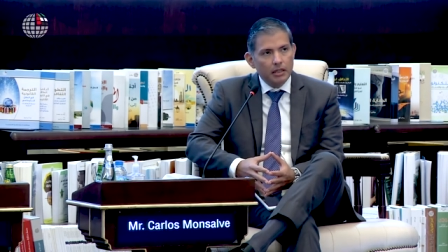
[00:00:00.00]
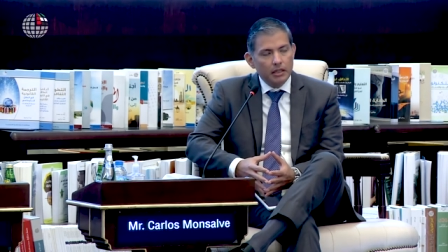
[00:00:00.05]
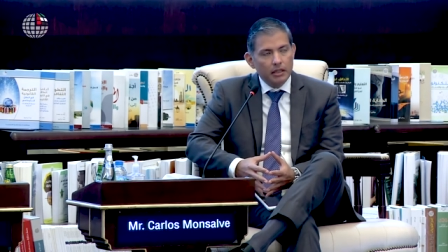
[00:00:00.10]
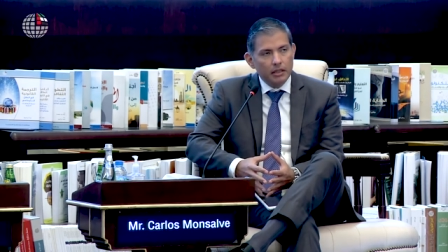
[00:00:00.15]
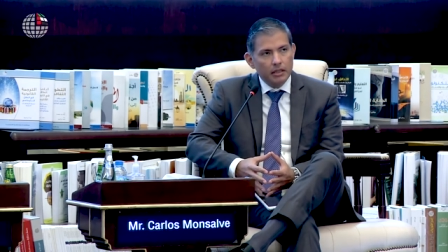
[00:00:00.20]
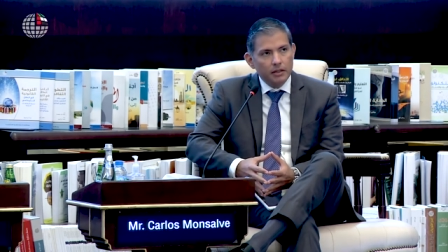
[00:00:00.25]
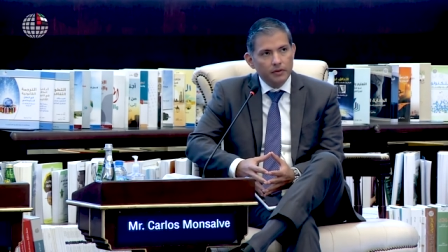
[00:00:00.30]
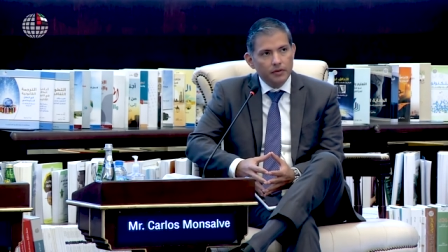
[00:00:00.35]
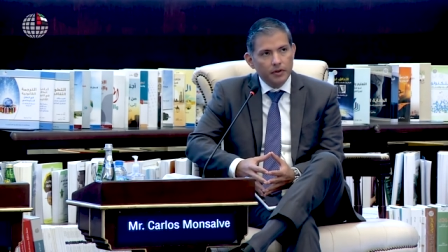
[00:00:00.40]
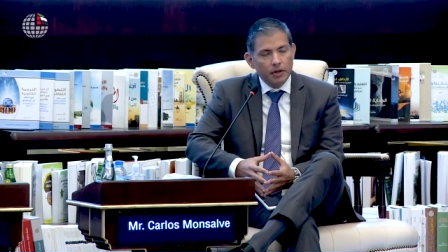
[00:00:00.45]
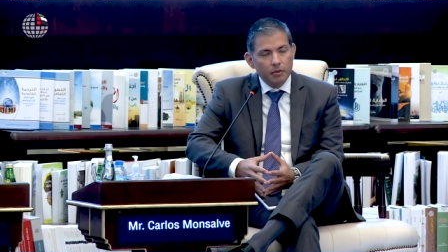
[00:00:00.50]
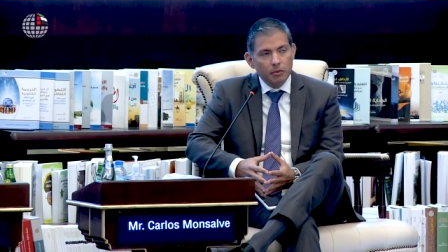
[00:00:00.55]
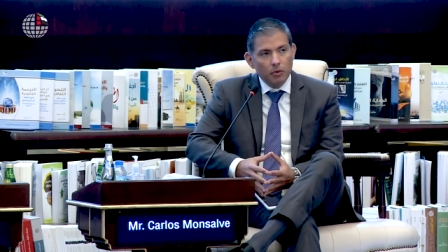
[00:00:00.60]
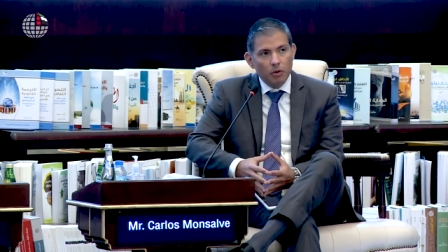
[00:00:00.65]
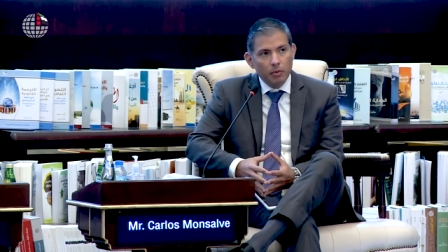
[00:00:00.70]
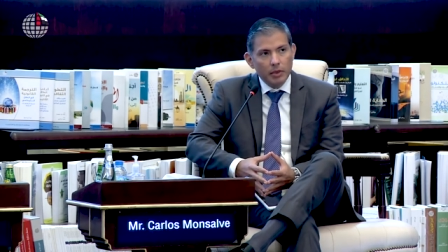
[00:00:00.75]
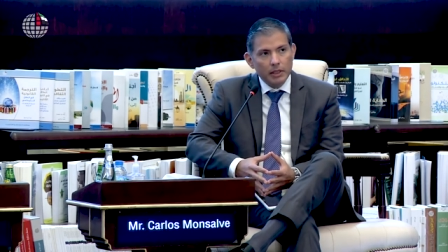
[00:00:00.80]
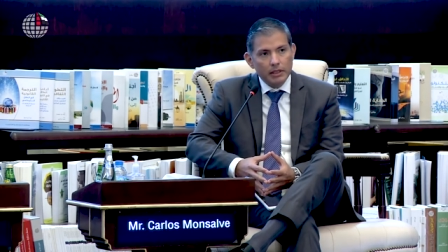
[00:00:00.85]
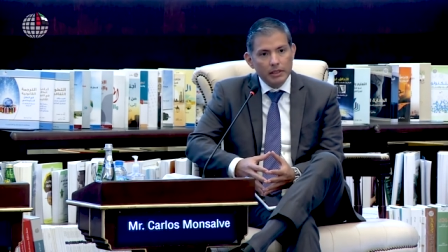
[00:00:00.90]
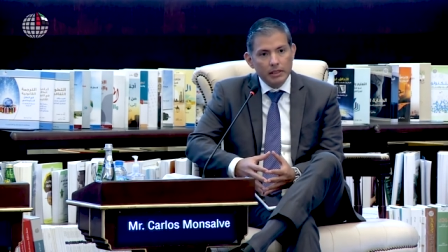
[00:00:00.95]
in different
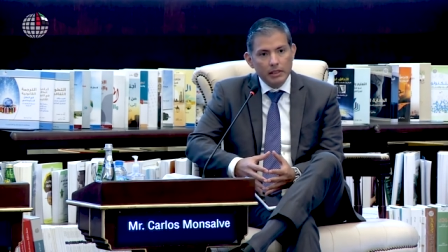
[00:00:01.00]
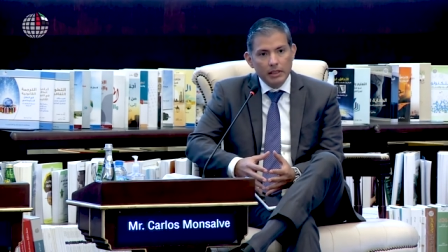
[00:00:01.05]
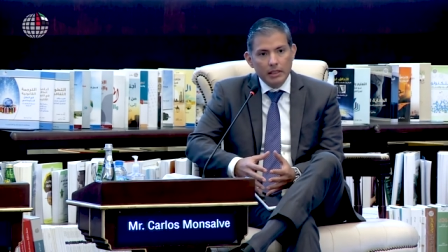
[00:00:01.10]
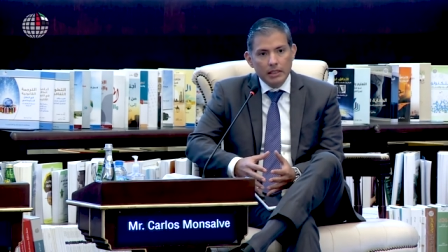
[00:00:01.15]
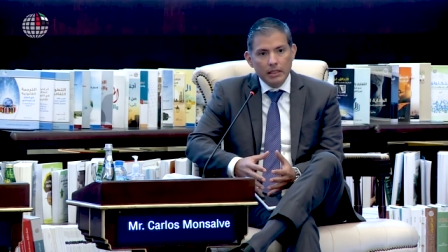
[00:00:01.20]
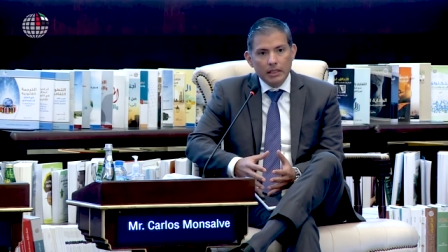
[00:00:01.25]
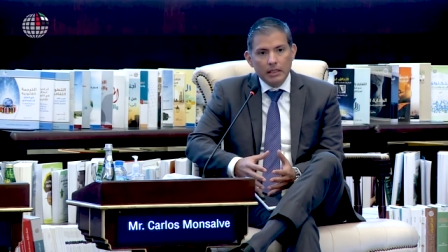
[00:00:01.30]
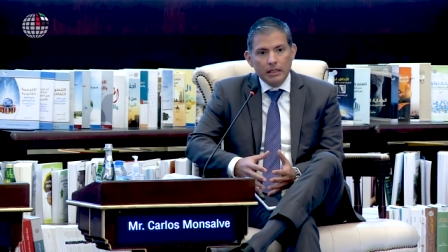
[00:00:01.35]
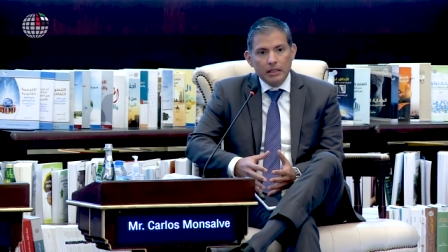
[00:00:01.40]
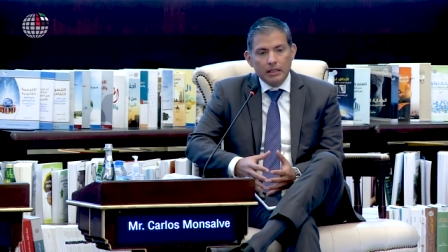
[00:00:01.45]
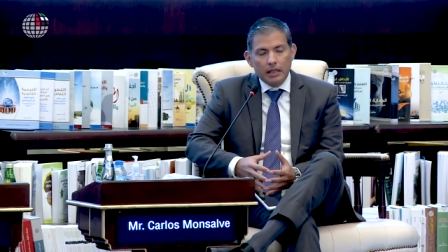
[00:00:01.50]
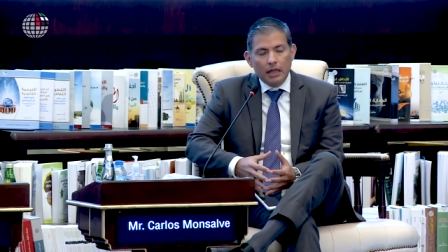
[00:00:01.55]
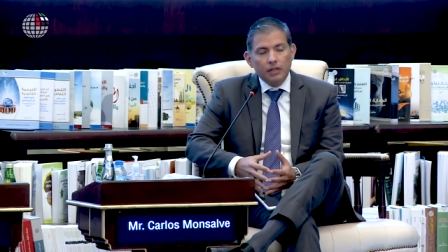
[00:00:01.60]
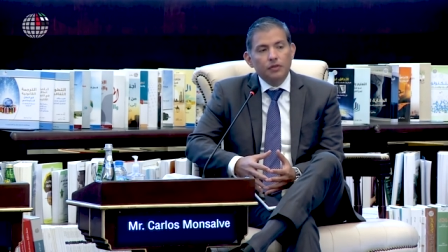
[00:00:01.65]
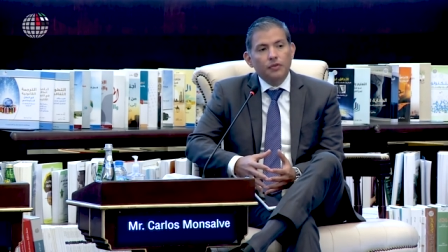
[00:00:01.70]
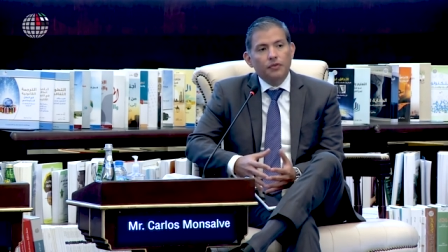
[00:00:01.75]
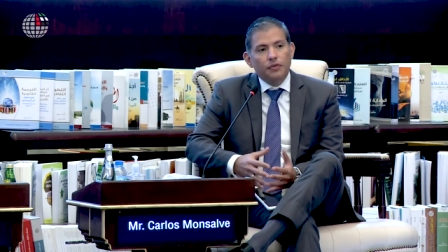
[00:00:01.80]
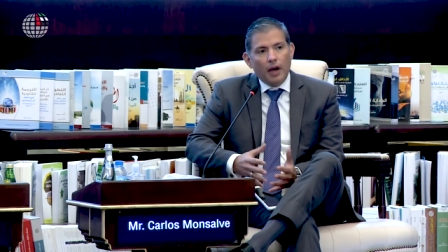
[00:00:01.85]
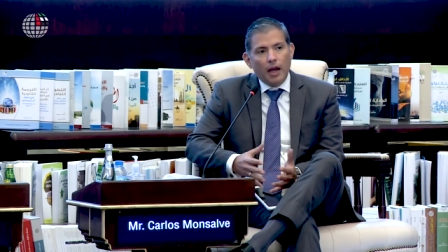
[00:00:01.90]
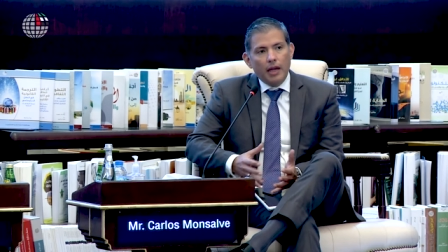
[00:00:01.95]
moments try
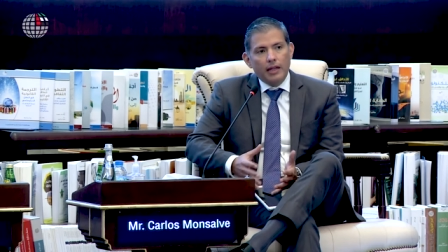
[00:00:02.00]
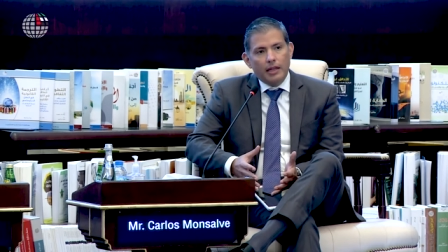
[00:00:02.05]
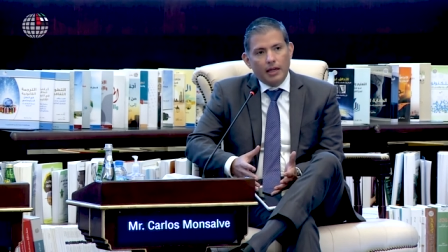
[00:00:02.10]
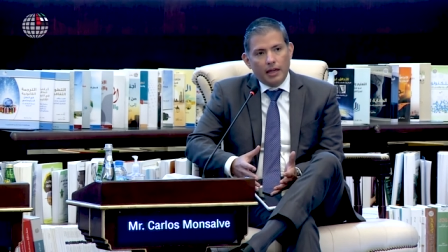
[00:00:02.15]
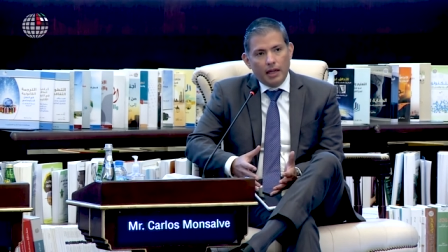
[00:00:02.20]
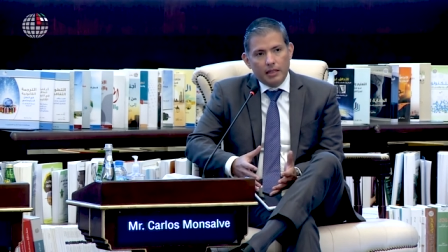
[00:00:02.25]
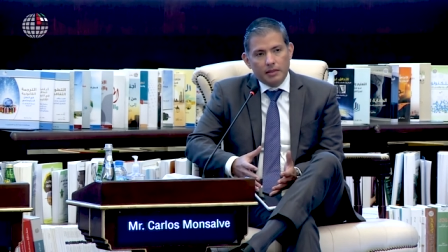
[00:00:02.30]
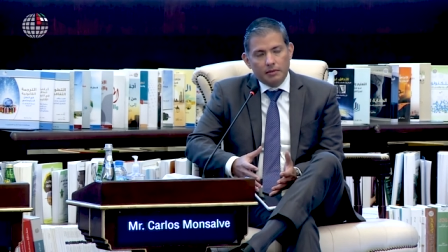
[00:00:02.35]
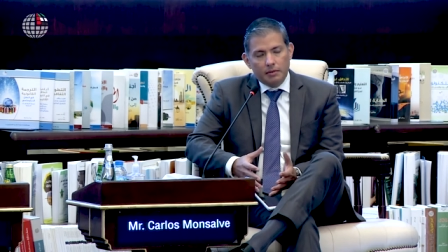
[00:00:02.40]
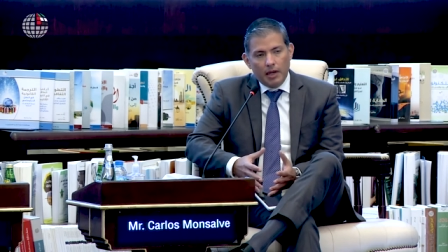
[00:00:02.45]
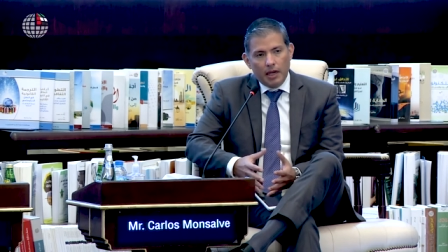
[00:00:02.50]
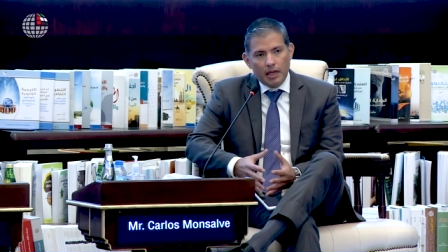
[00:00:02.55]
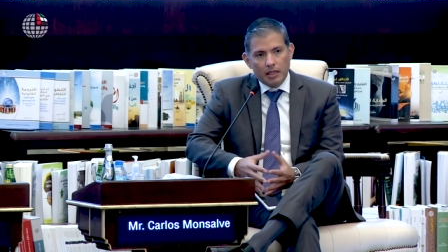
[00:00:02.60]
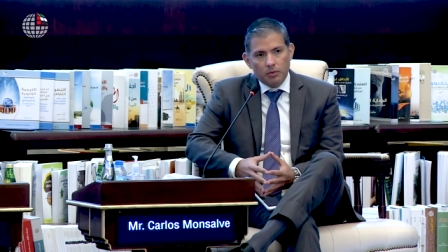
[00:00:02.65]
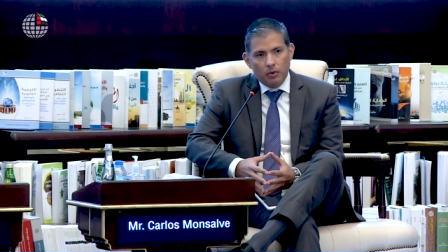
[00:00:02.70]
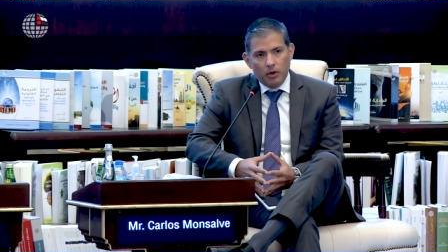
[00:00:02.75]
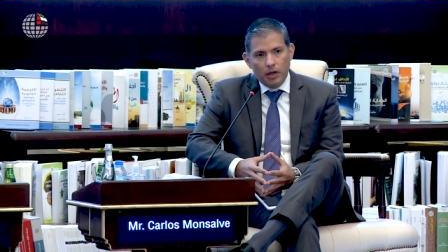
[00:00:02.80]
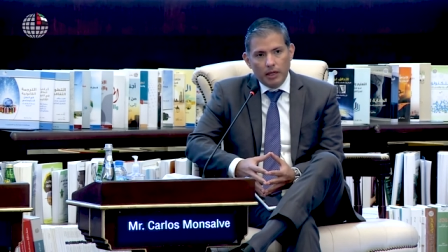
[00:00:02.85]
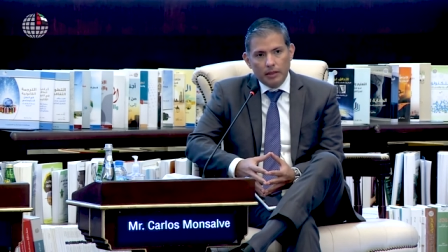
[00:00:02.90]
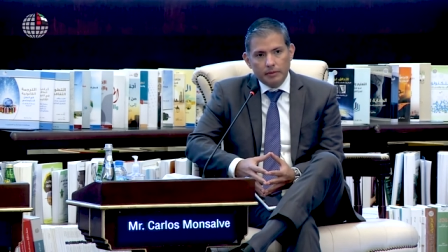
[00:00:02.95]
to fight against
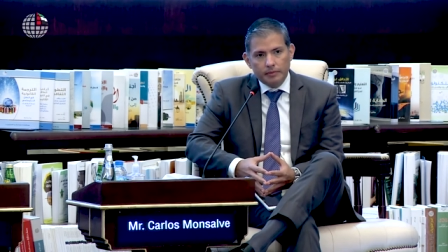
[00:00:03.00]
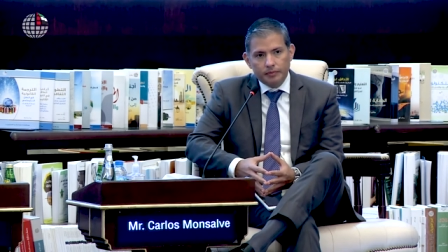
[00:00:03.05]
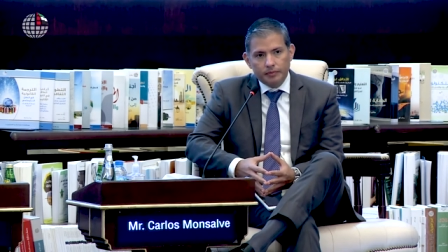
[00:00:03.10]
Hezbollah,